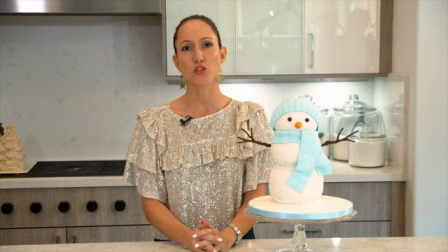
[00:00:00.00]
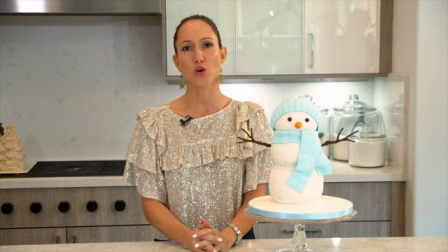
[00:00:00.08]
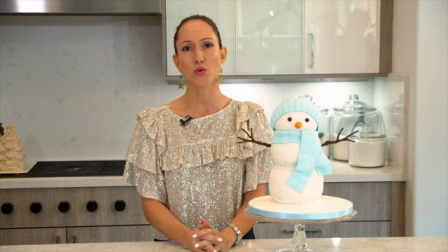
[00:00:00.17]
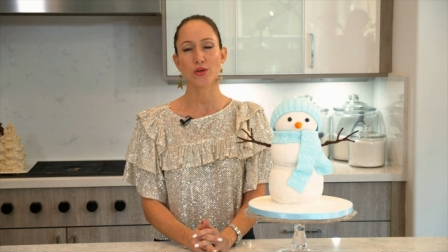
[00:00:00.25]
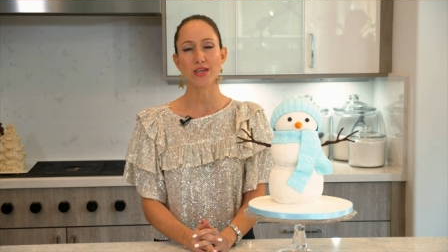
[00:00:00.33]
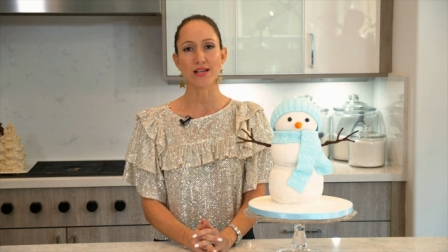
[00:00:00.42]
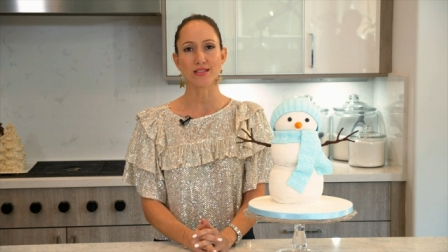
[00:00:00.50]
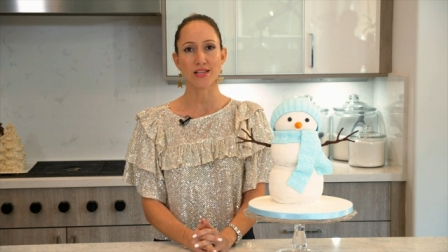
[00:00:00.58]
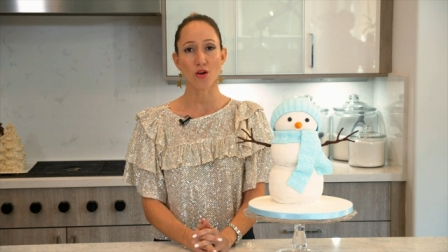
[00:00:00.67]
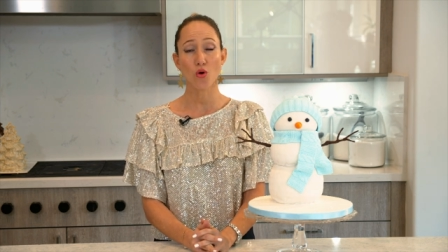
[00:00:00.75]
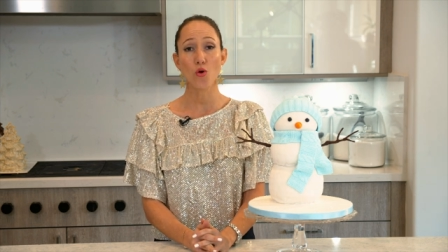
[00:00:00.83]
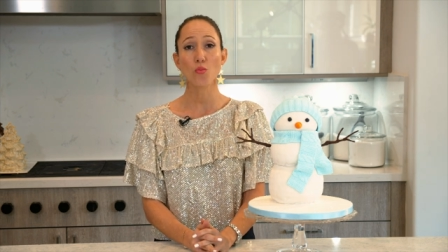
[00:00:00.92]
So yes, I
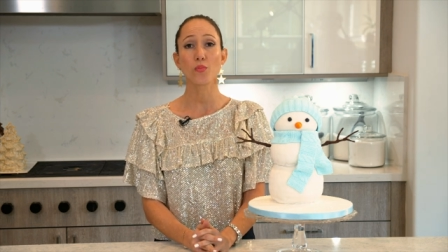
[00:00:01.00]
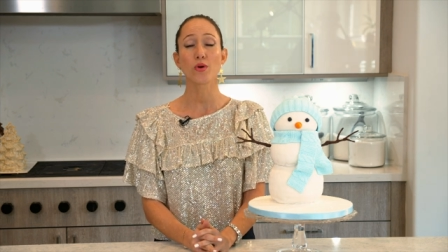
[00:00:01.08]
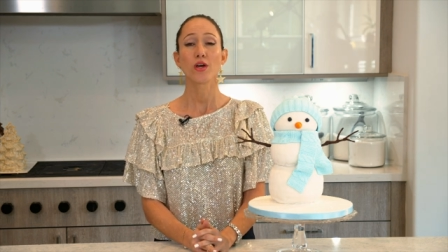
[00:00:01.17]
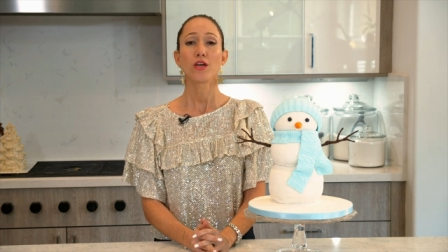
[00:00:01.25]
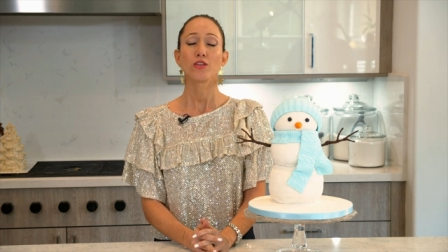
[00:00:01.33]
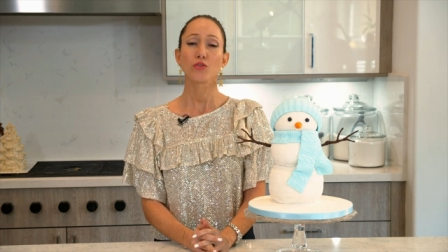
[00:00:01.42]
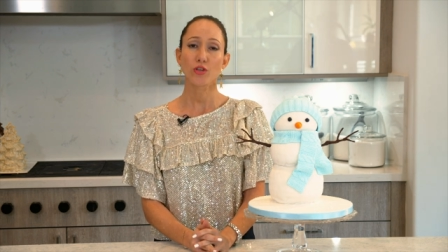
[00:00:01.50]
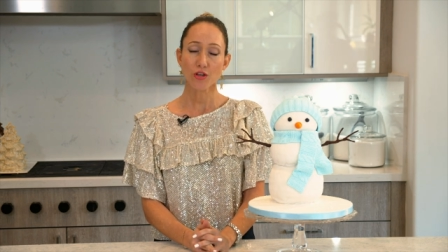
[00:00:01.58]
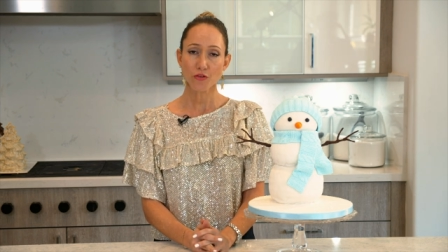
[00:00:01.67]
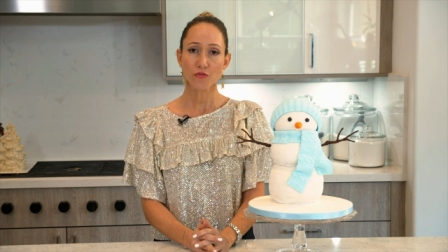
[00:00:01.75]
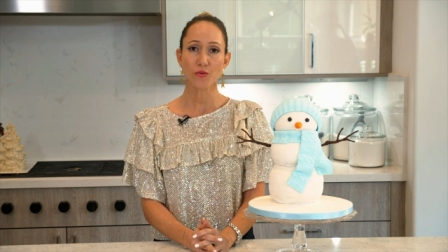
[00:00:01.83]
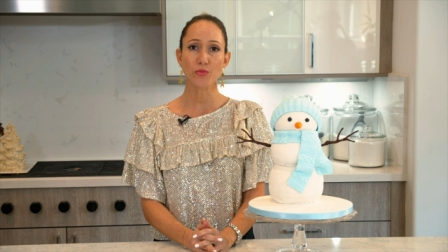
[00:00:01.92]
hope to
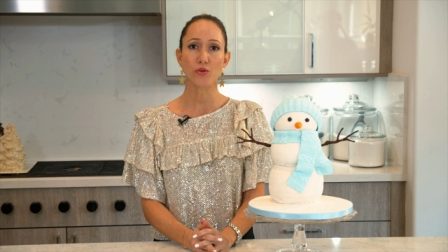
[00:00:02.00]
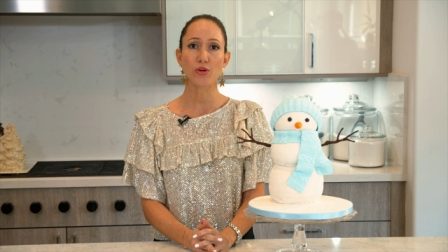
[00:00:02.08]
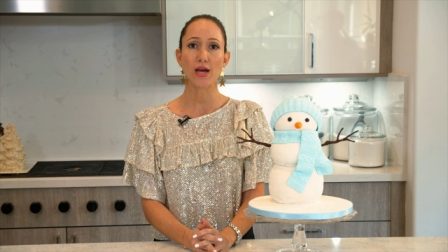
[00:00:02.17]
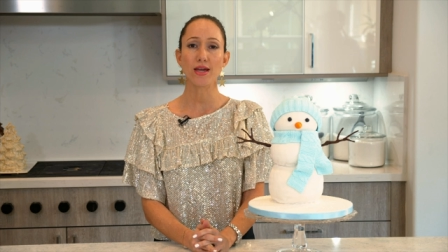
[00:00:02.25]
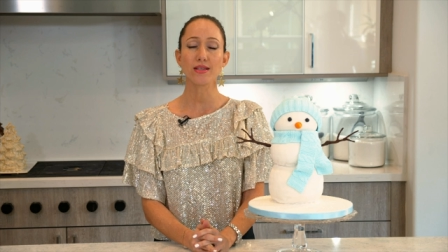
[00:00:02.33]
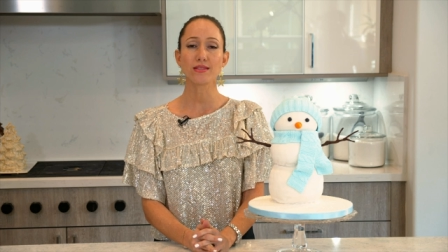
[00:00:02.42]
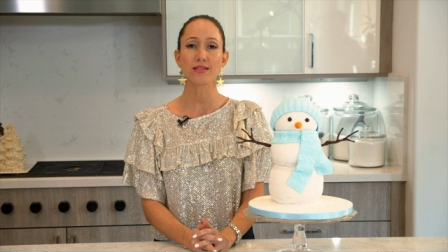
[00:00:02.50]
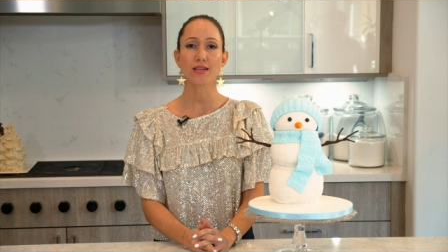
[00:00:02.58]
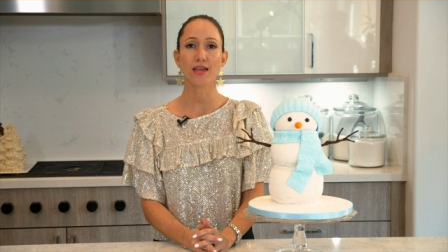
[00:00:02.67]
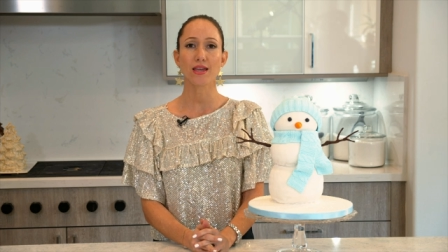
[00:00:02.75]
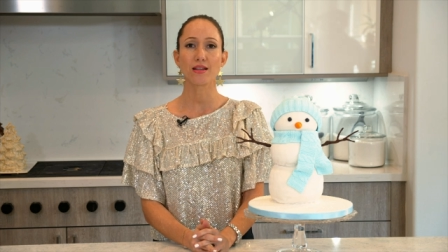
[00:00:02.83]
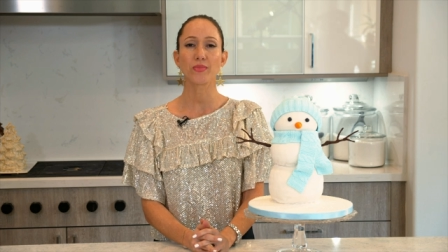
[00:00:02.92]
hear from you guys
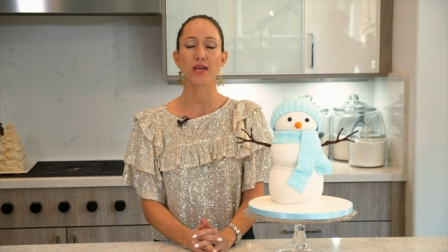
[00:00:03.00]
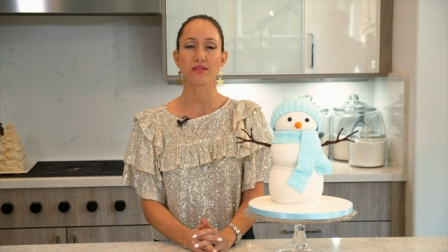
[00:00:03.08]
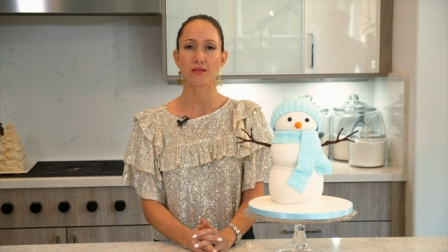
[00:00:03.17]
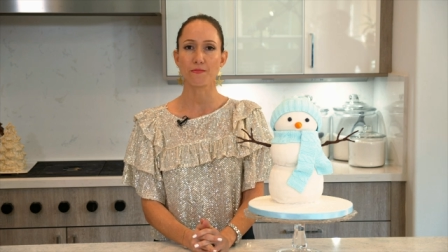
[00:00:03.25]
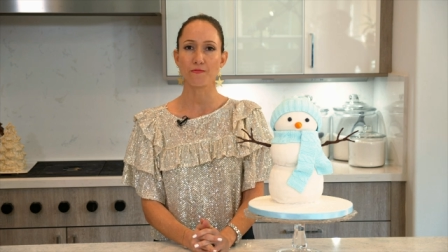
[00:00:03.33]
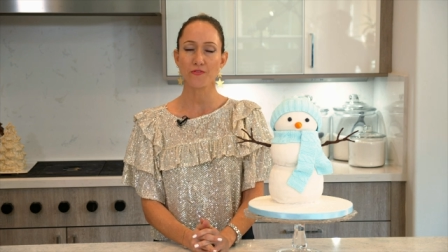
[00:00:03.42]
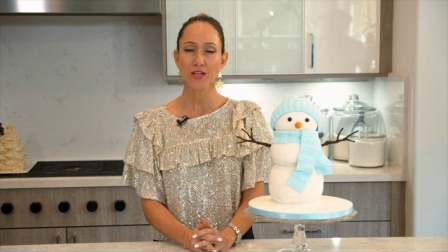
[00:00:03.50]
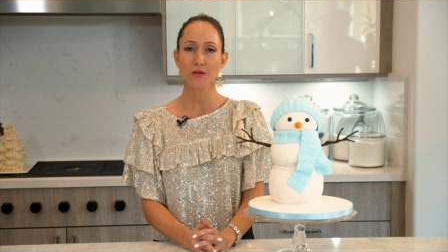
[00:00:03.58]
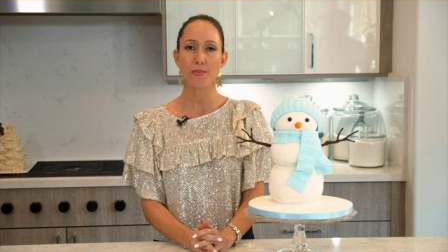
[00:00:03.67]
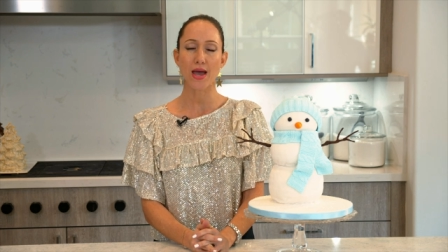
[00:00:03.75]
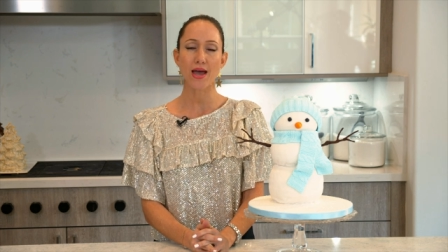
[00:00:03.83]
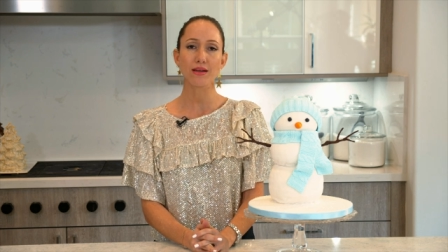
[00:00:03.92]
and get some
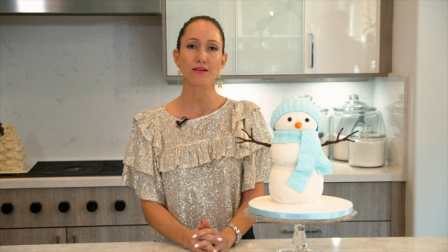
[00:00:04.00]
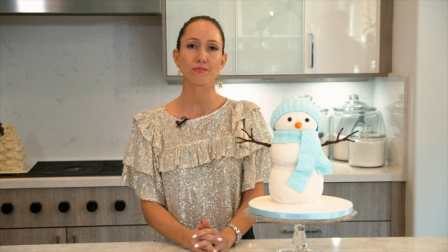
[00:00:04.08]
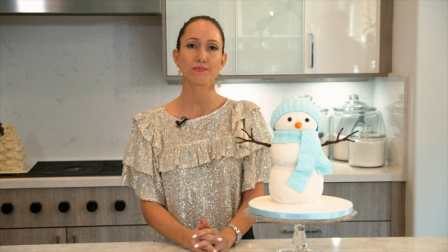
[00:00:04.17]
feedback